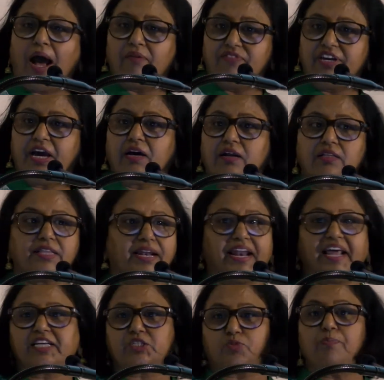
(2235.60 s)
we are on the
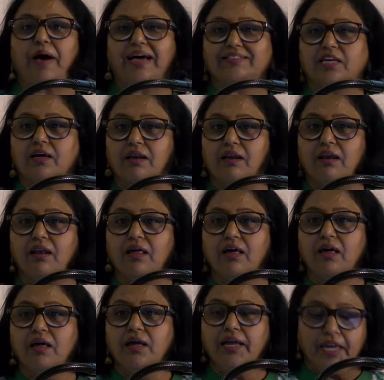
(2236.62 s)
next battle.
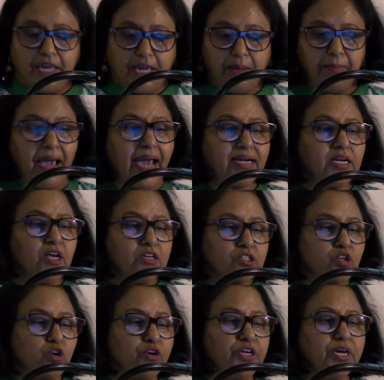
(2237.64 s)
Amen.
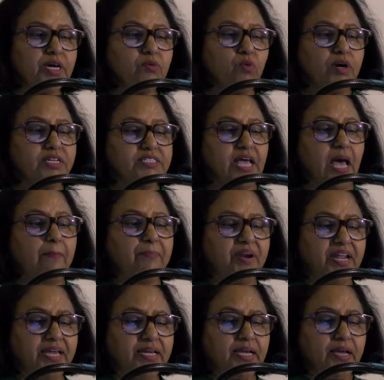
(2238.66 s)
So here what is
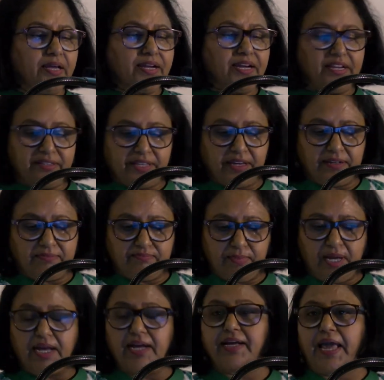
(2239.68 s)
happening? The
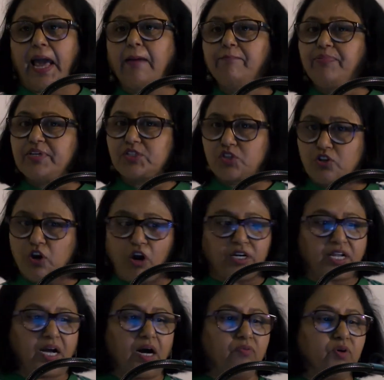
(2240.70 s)
uh, camp is not
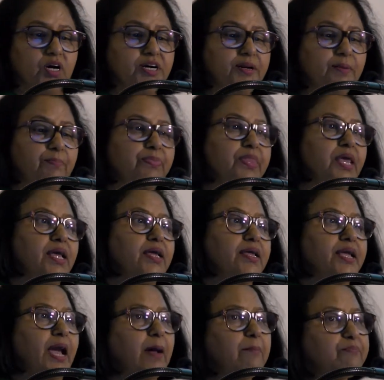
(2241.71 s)
covered.
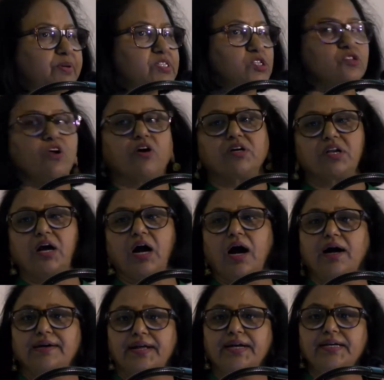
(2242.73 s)
Camp is not
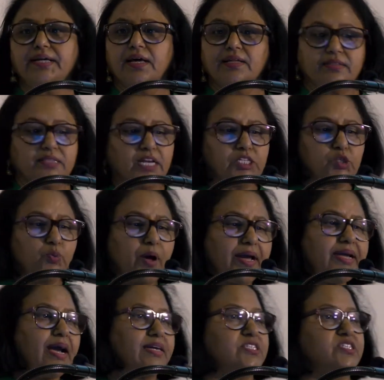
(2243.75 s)
guarded. That's why
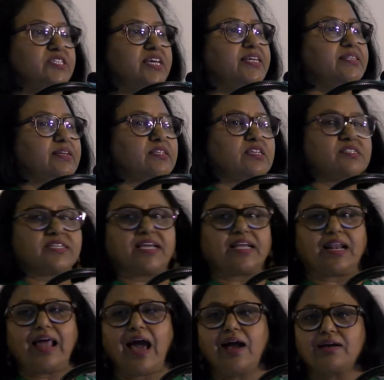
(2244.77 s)
I see that the
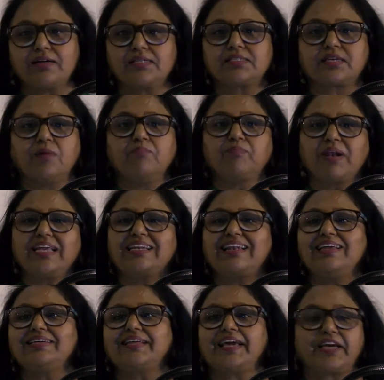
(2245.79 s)
Ziklag is
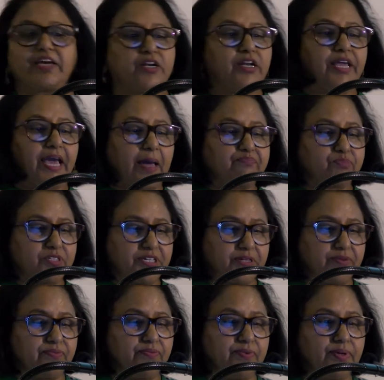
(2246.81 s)
completely taken
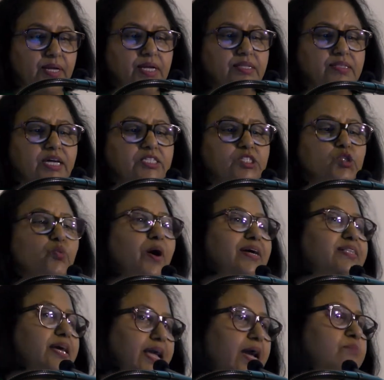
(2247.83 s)
captive. That's why
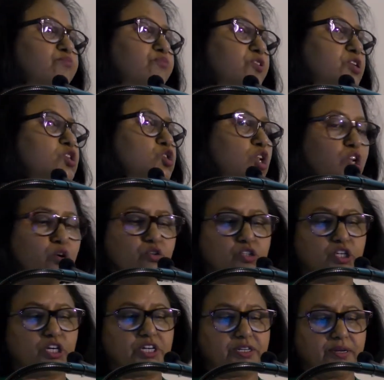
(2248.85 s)
the camp was
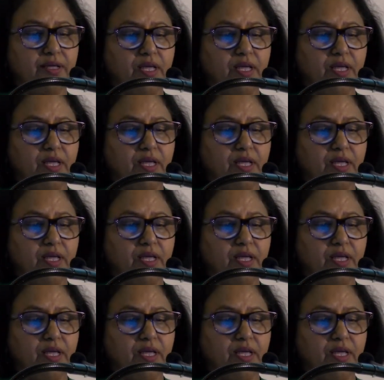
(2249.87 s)
looted.